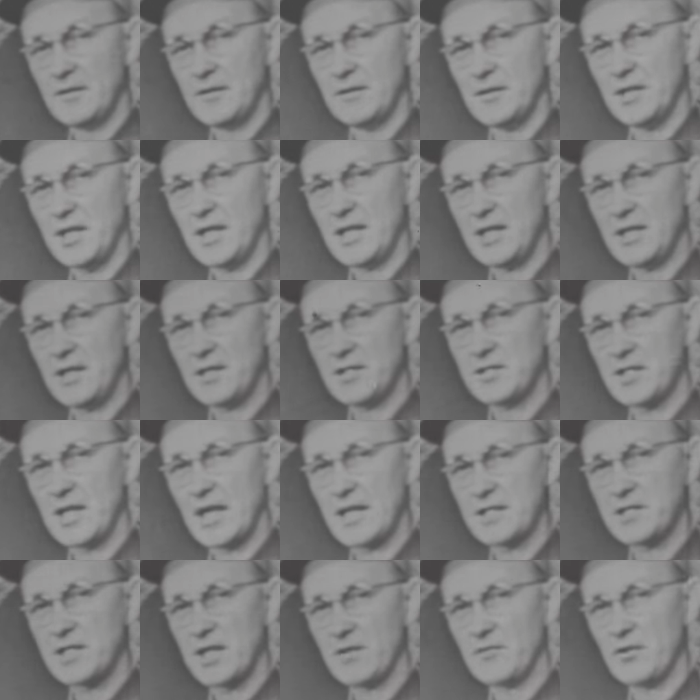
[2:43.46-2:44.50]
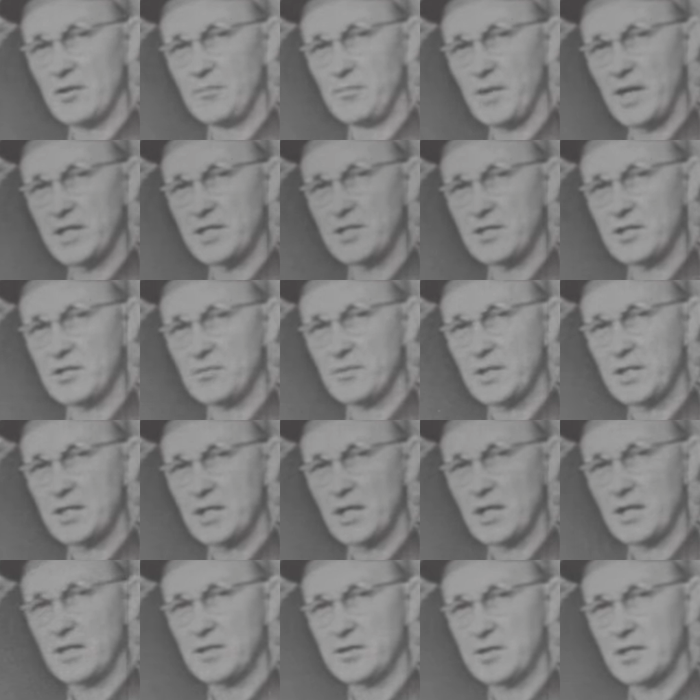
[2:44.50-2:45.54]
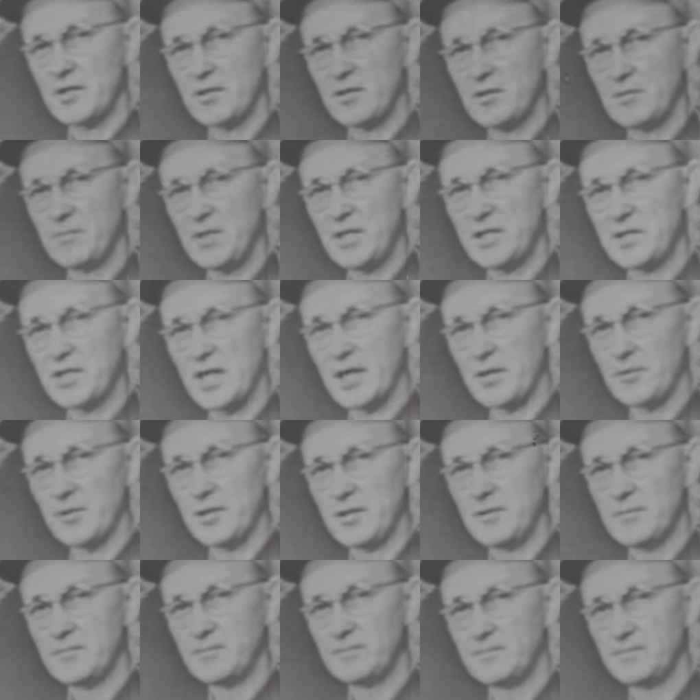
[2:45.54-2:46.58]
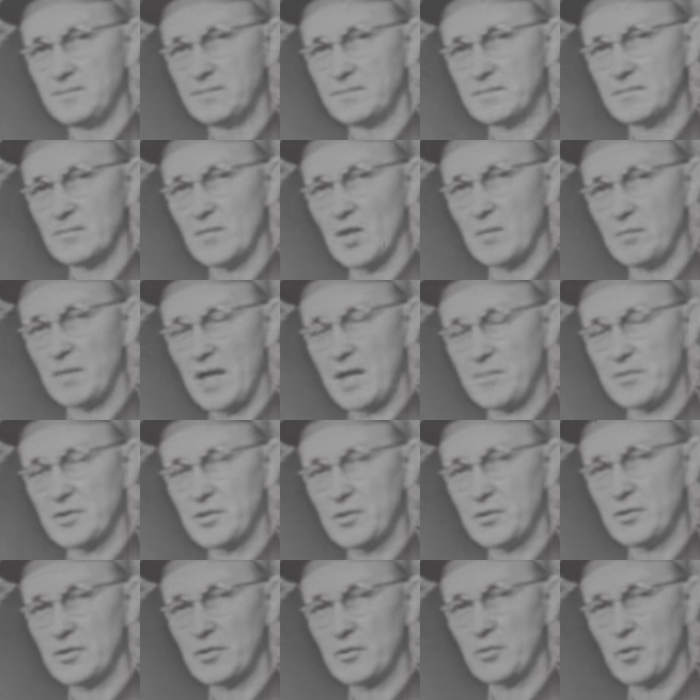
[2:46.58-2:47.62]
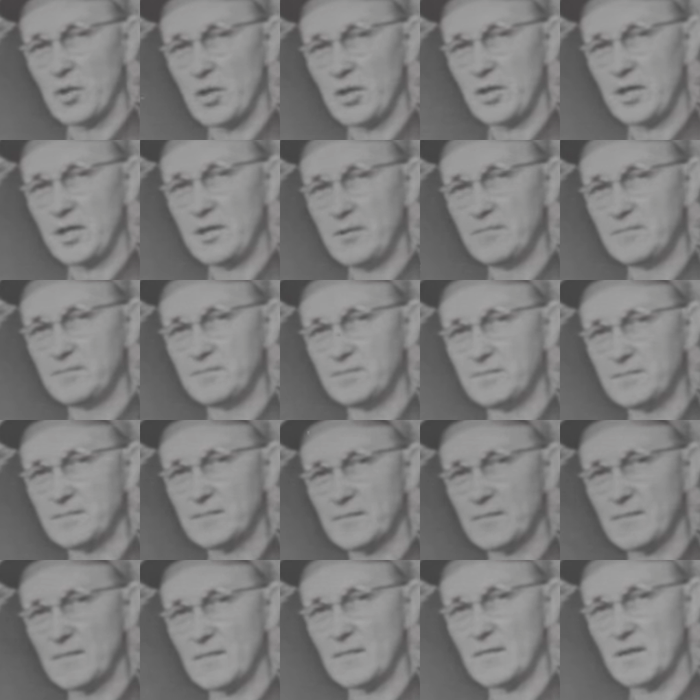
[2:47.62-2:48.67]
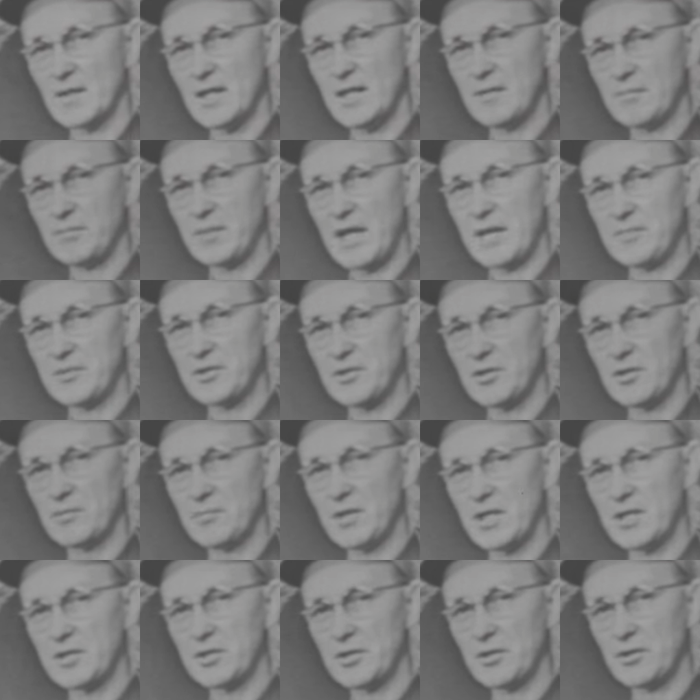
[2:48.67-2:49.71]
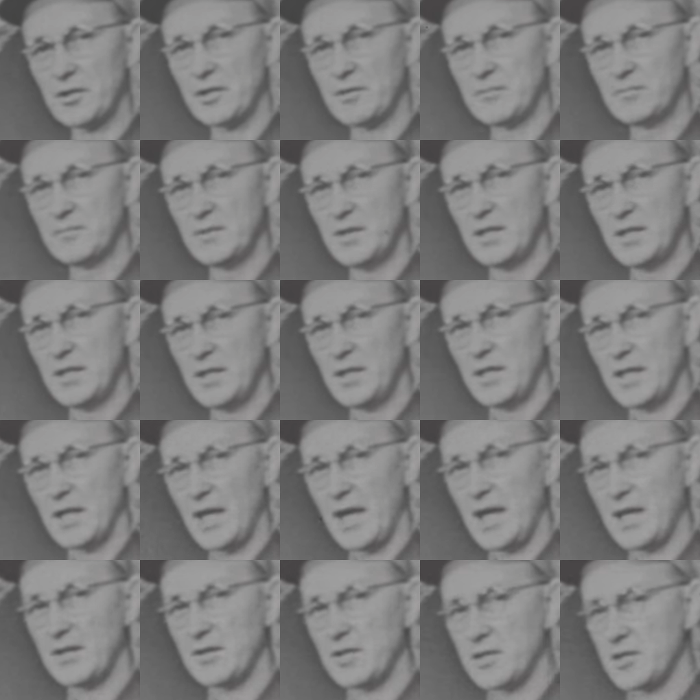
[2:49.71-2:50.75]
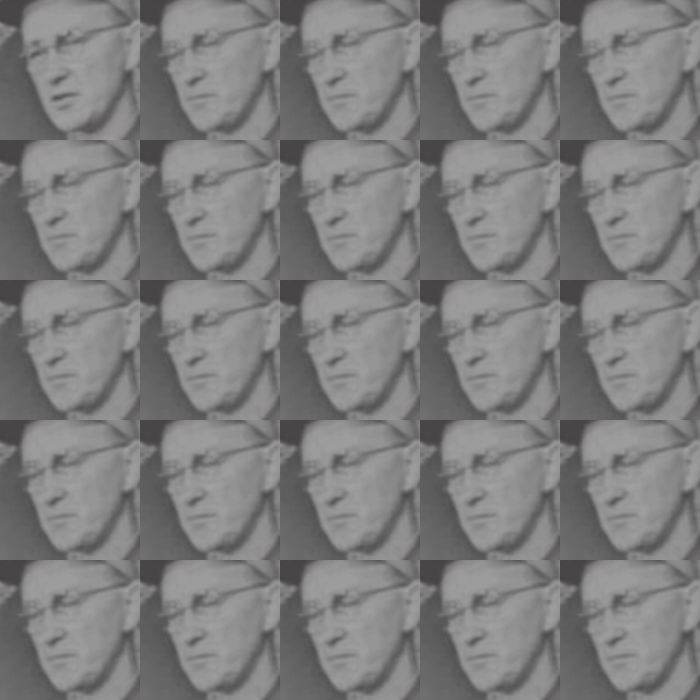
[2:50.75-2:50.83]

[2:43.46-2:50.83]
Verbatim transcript: The Indians had several places which they considered to be sacred. The Pipestone Quarry in Pipestone, Minnesota, and the